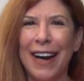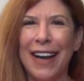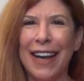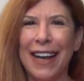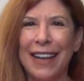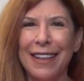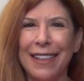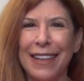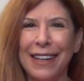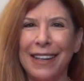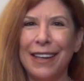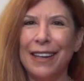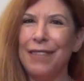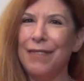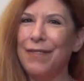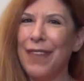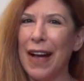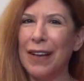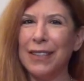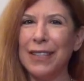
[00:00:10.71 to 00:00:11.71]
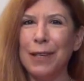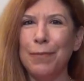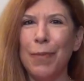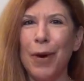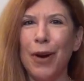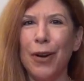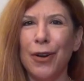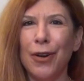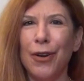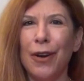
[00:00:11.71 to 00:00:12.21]
Anthony, founding
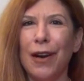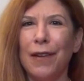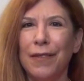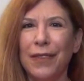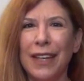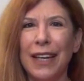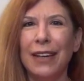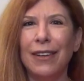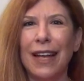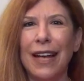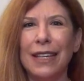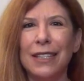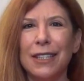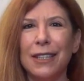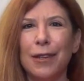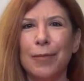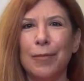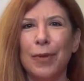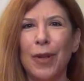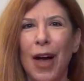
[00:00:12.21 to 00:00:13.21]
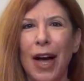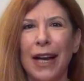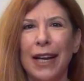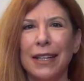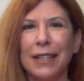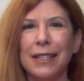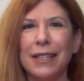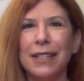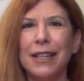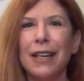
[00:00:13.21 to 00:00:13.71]
partner of Legal and
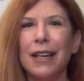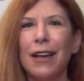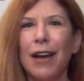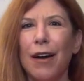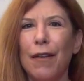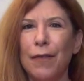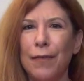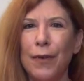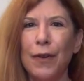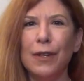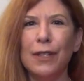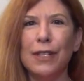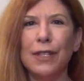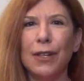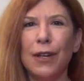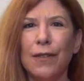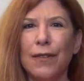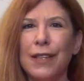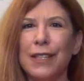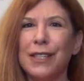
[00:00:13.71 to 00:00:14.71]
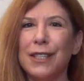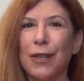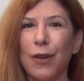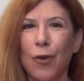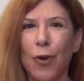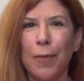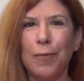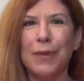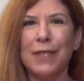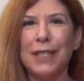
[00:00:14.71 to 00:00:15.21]
Compliance, a full-service
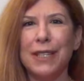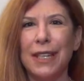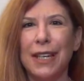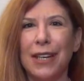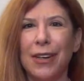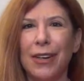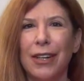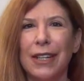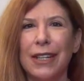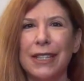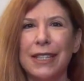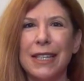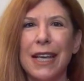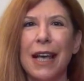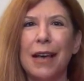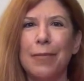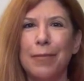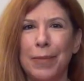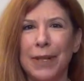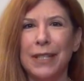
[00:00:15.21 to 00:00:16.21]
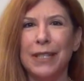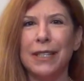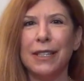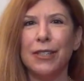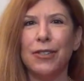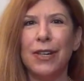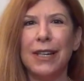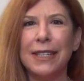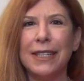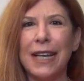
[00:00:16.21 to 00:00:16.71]
corporate securities and
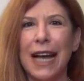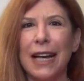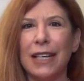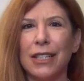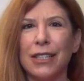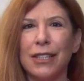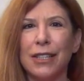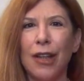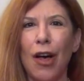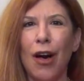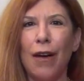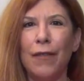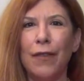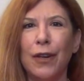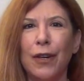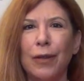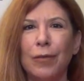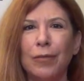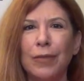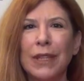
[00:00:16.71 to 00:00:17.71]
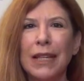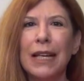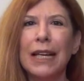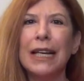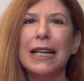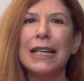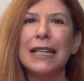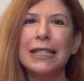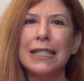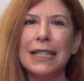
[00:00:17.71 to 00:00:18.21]
business transactions law firm.
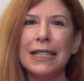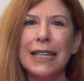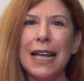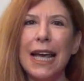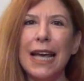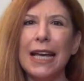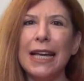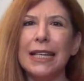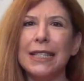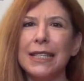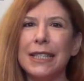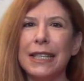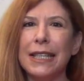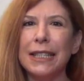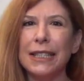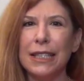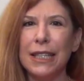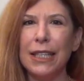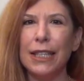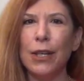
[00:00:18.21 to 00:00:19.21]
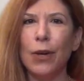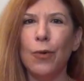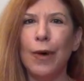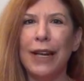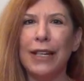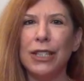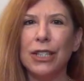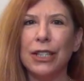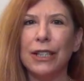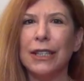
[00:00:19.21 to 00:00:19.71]
Today is the
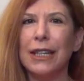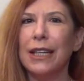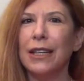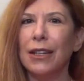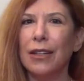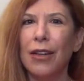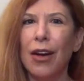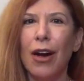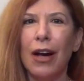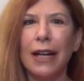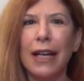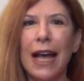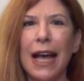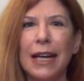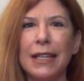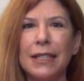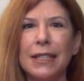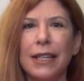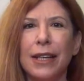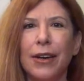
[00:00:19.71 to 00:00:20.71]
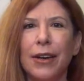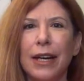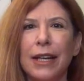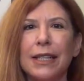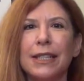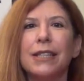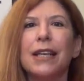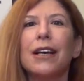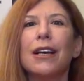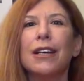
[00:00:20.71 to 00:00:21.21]
continuation in a LawCast
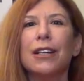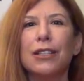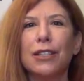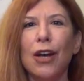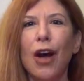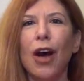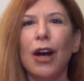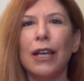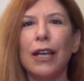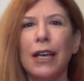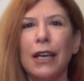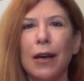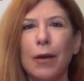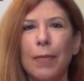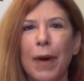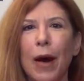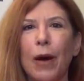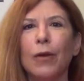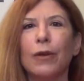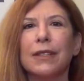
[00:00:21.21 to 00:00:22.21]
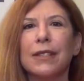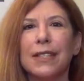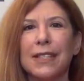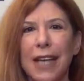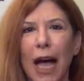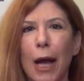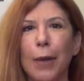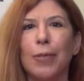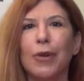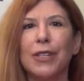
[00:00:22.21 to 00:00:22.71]
series talking about
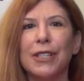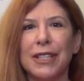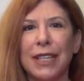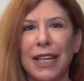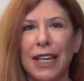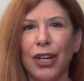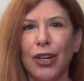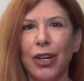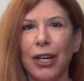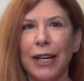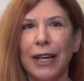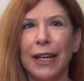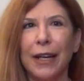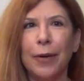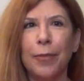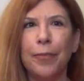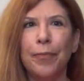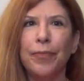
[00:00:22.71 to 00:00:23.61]
cybersecurity.